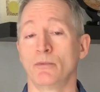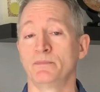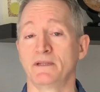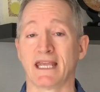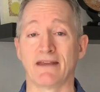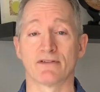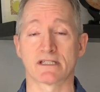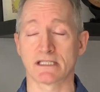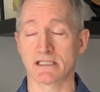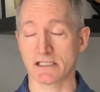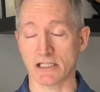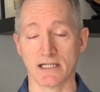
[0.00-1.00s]
gave us
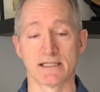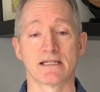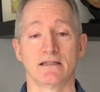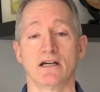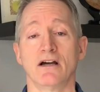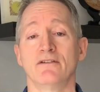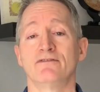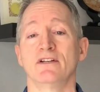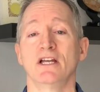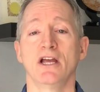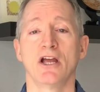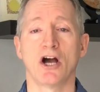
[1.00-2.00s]
tons of love,
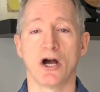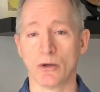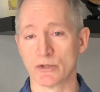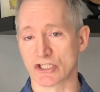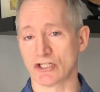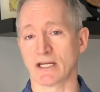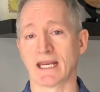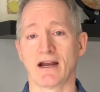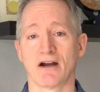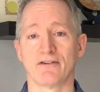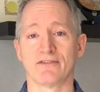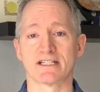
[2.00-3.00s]
always took
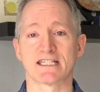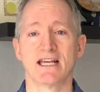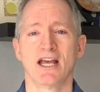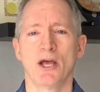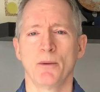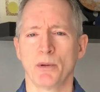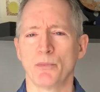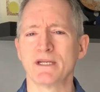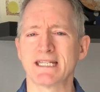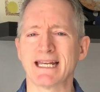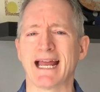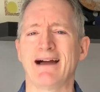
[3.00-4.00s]
care of us, but we
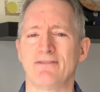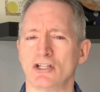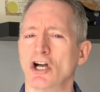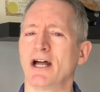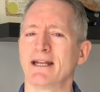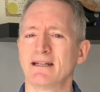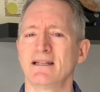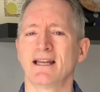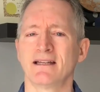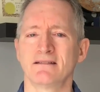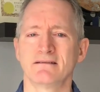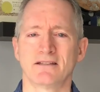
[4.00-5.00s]
didn't have a lot.
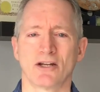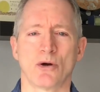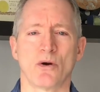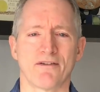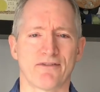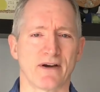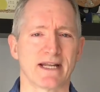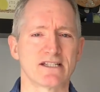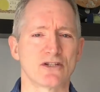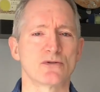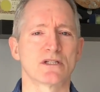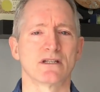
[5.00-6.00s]
And our friends
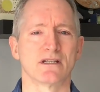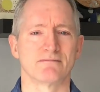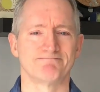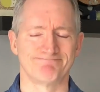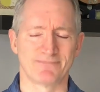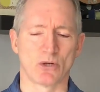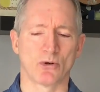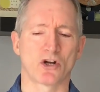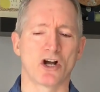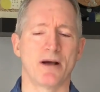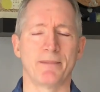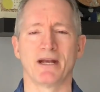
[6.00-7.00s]
used to,
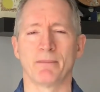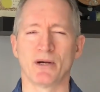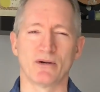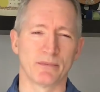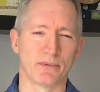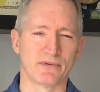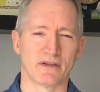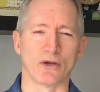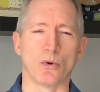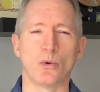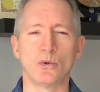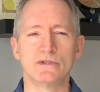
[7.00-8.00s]
comment about the
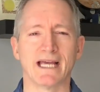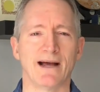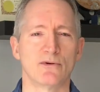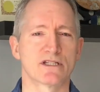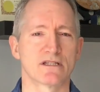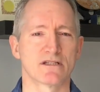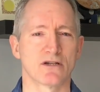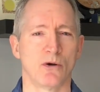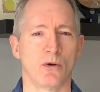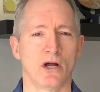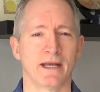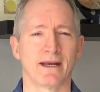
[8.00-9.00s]
old house and so
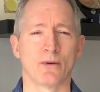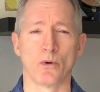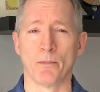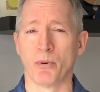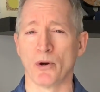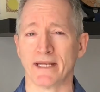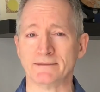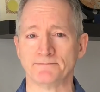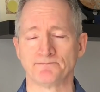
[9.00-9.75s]
on. And at one point,